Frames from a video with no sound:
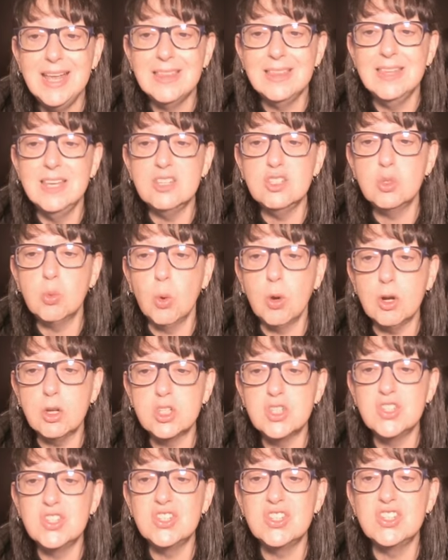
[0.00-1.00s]
This
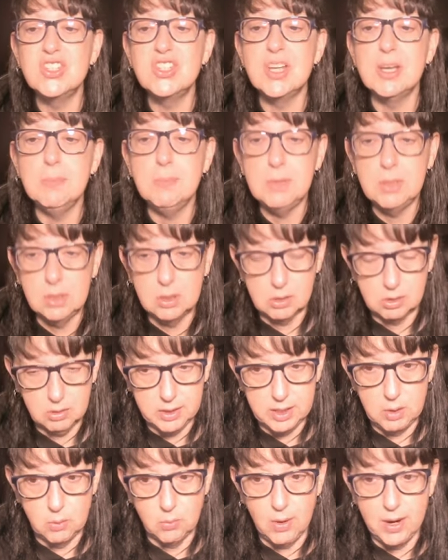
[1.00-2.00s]
works
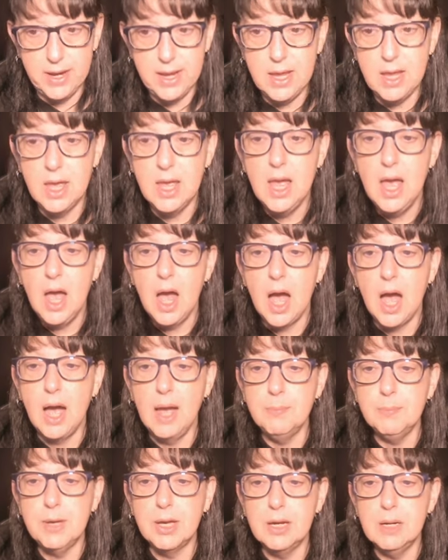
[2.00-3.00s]
similarly, right?
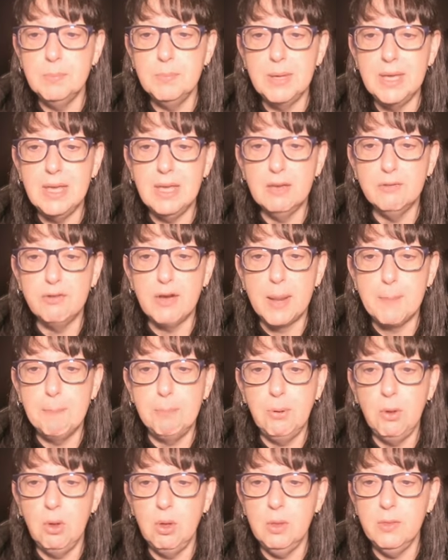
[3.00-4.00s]
I'm gonna be, if I
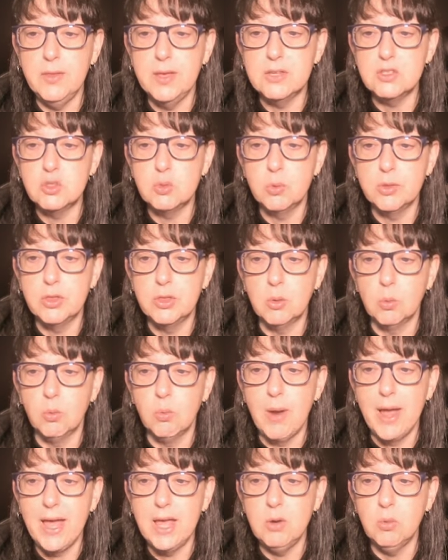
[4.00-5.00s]
pull this with the
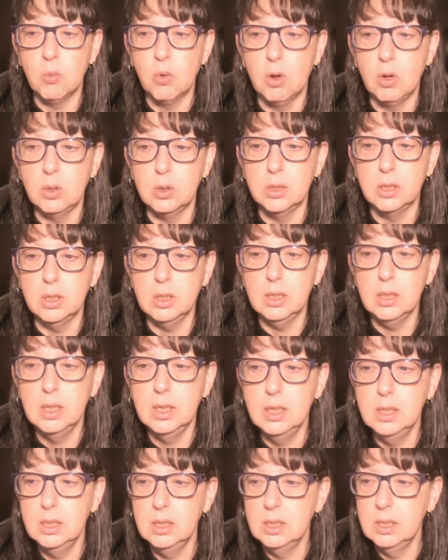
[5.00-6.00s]
red roller,
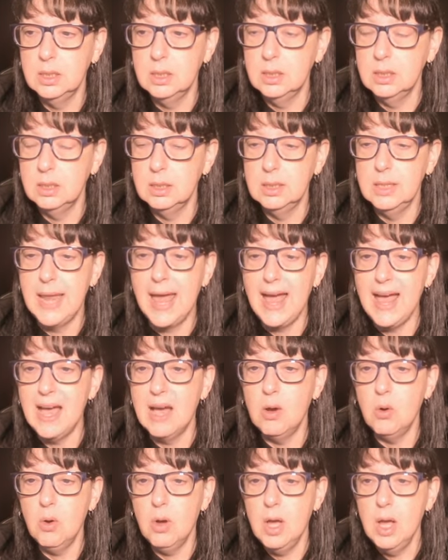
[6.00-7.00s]

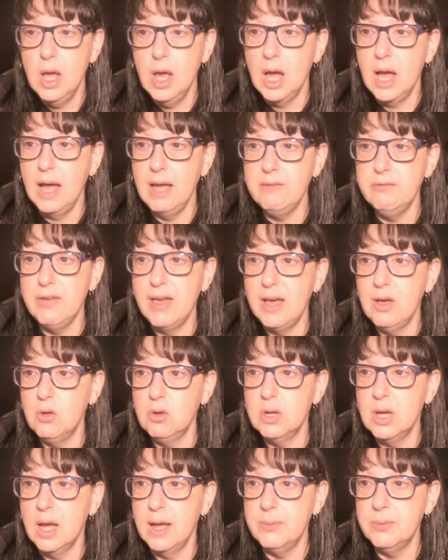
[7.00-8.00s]
now I've
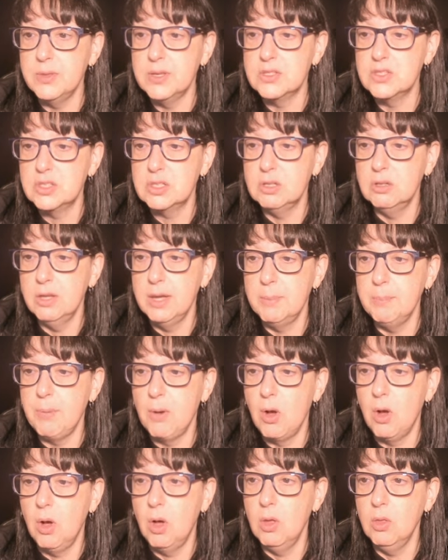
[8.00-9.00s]
L-cut this clip
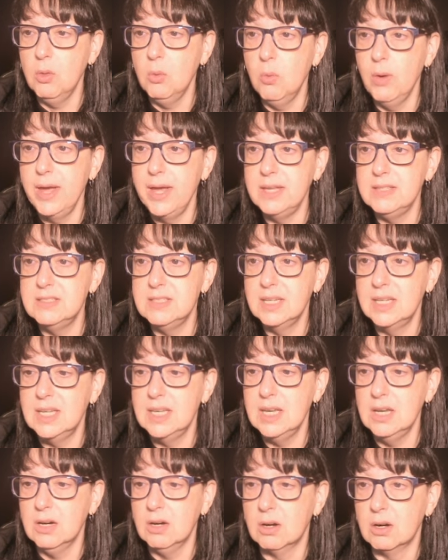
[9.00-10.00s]
all the way to
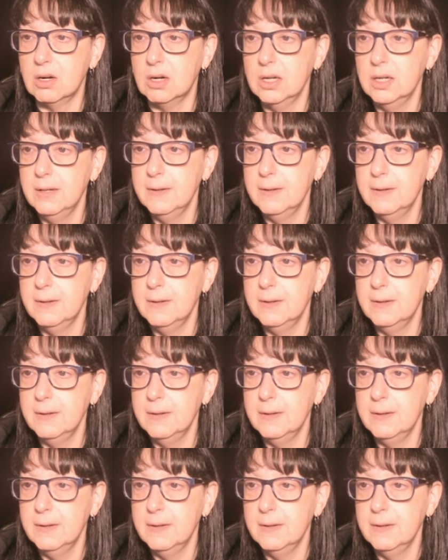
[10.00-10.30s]
here,